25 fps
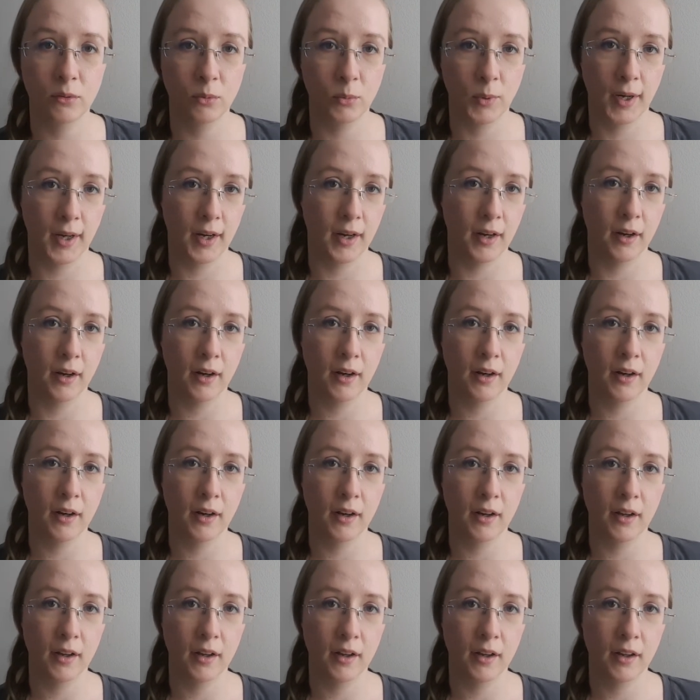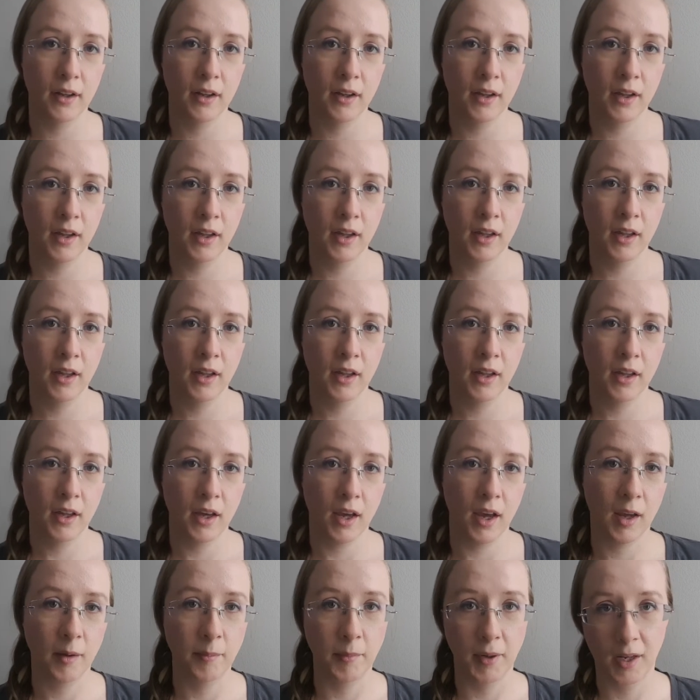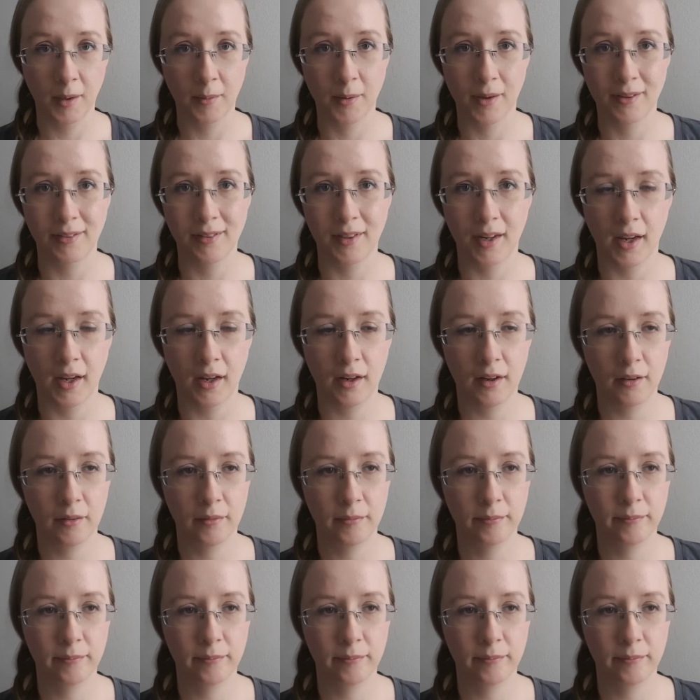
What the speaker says: where I made a mistake.